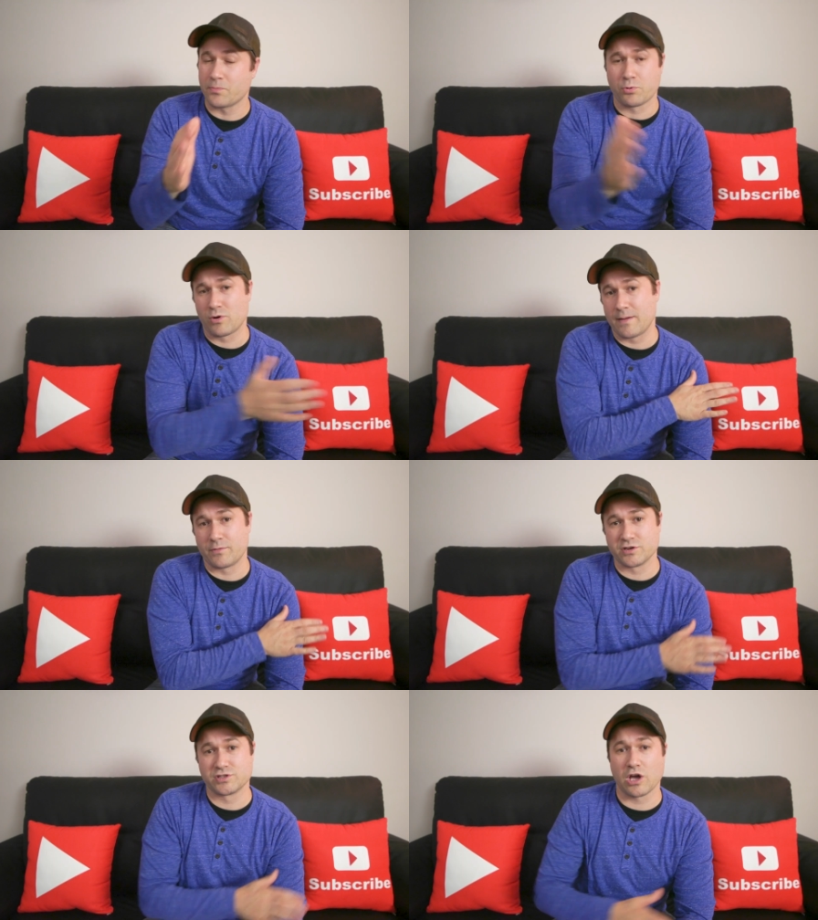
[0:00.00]
of
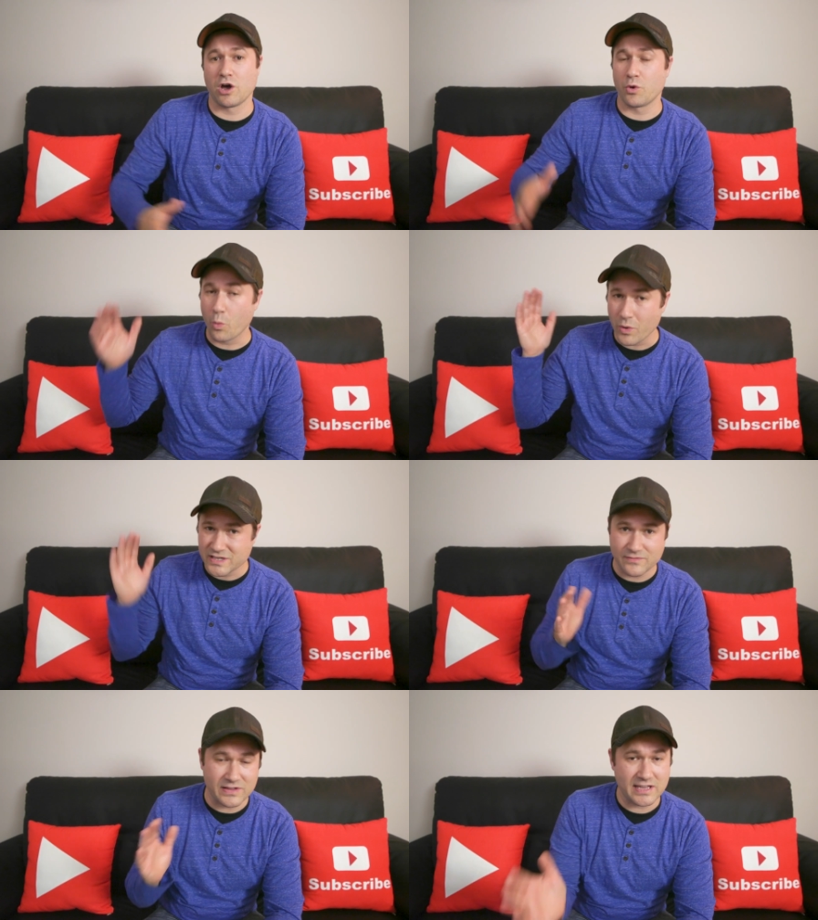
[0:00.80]
parameters on
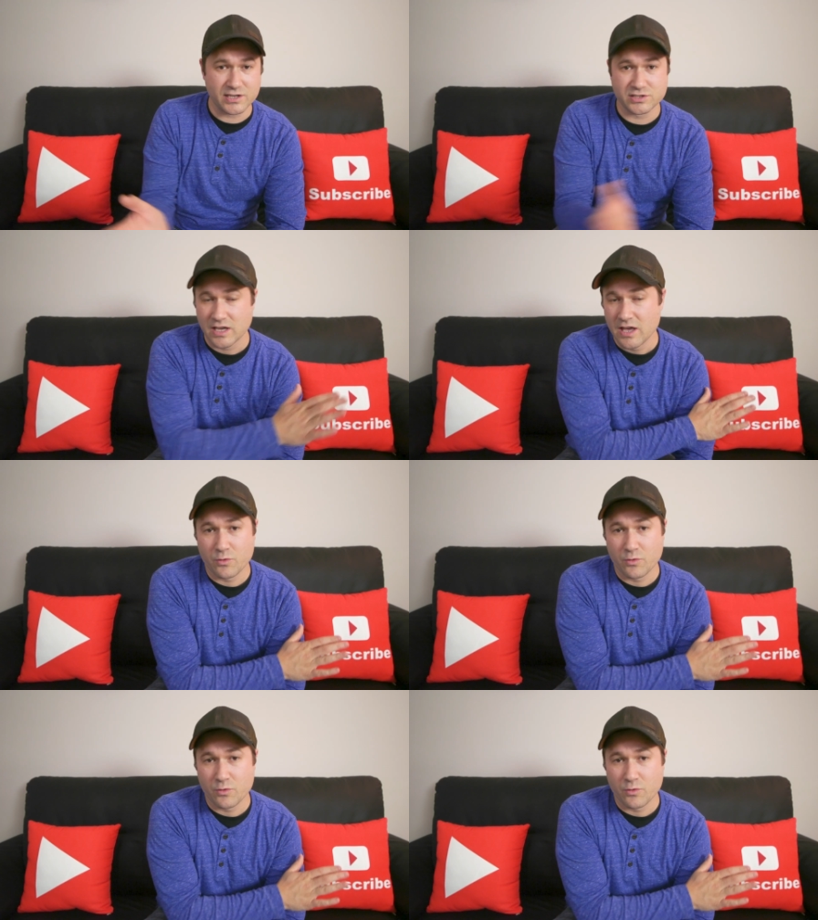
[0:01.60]
which videos